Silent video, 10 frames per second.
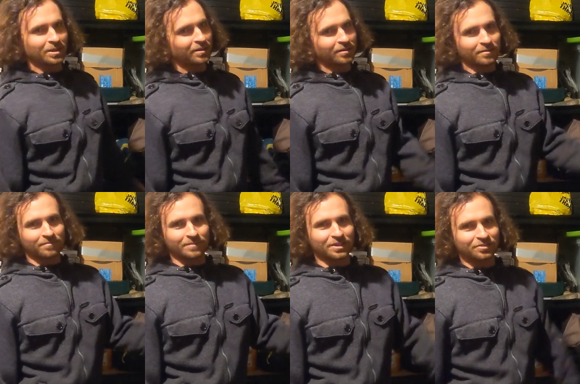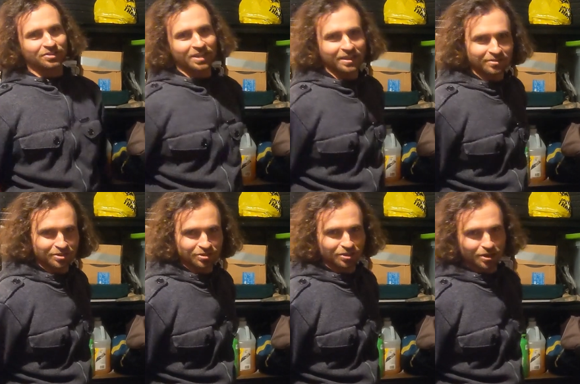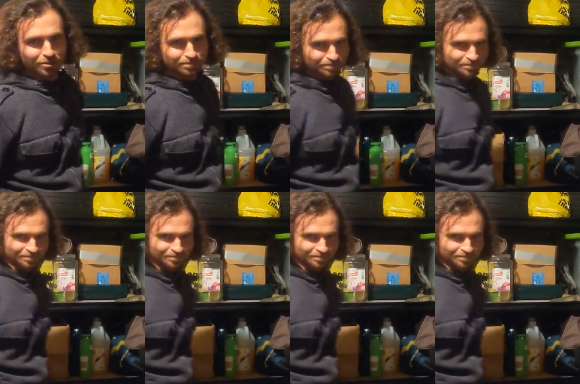from here, and you're set, you're good to go.